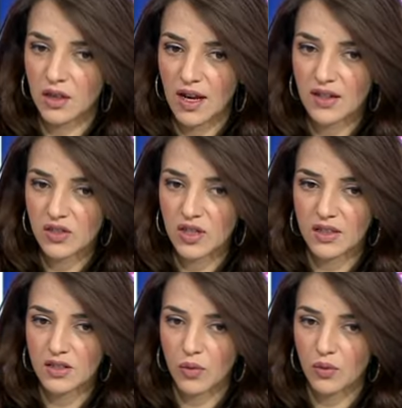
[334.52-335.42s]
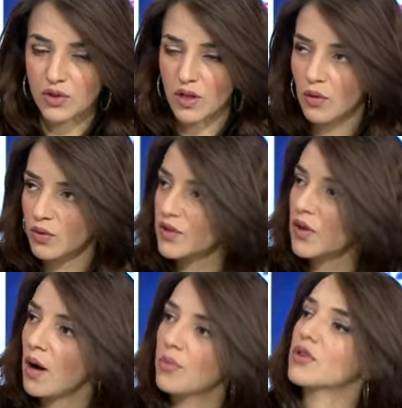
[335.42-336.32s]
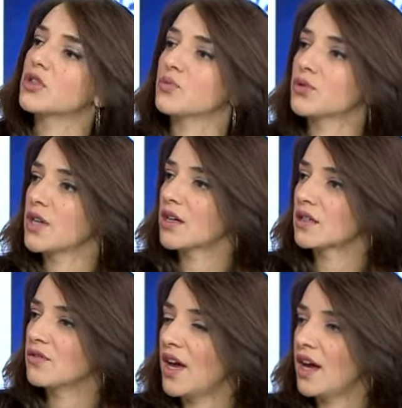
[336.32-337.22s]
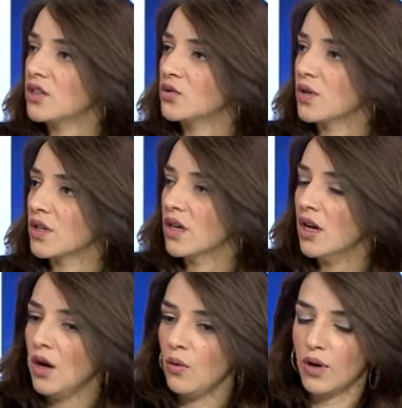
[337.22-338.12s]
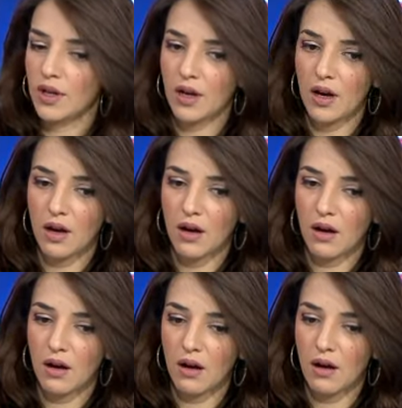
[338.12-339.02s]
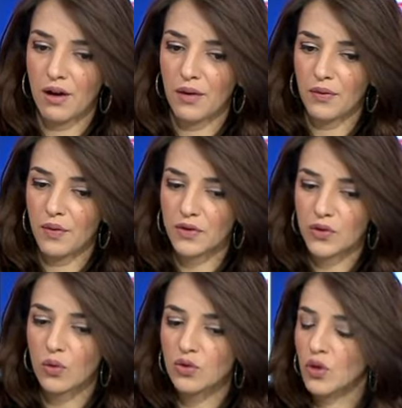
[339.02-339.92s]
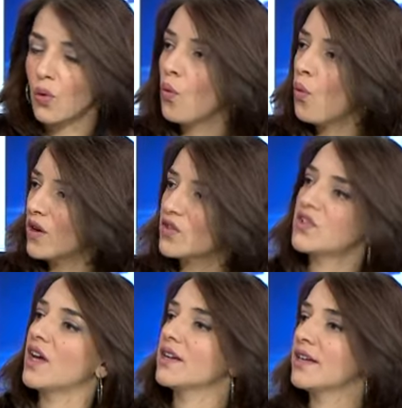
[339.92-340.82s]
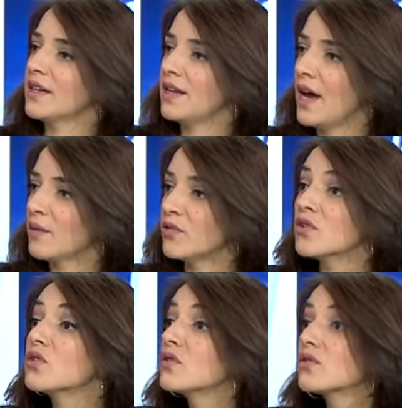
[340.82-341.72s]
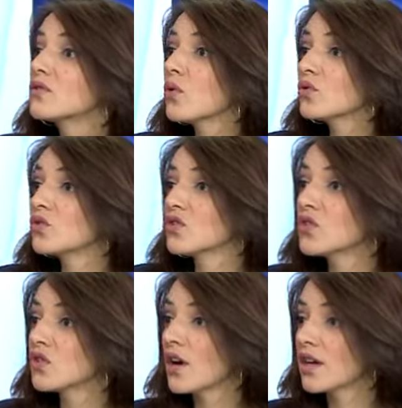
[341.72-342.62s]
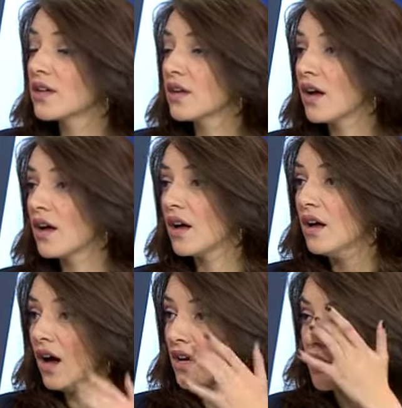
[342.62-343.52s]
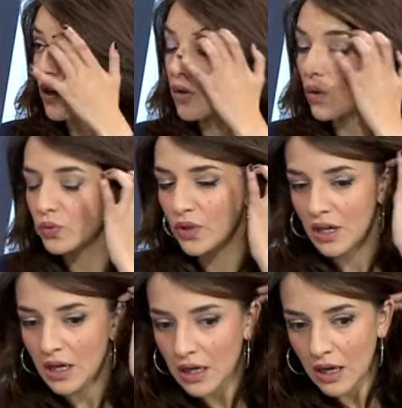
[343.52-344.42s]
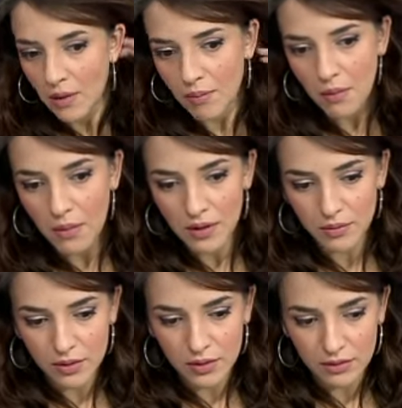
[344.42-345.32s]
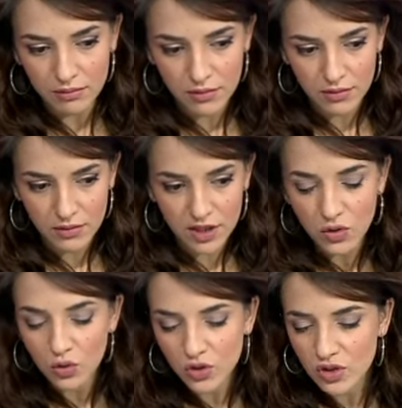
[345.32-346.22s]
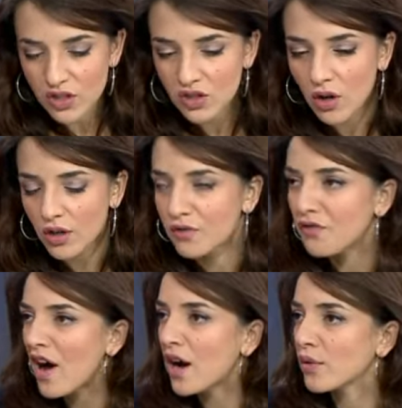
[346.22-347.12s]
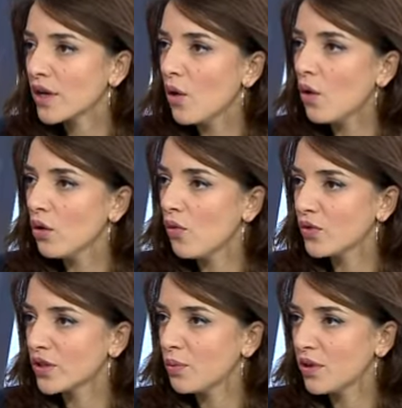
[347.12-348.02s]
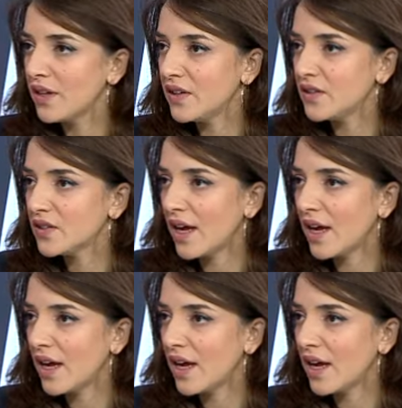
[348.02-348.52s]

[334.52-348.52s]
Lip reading: last case that we saw was an Operation Protective Edge, where when the soldier was kidnapped, the soldiers started, Hadar Goldwyn, the soldiers just started firing all over the place,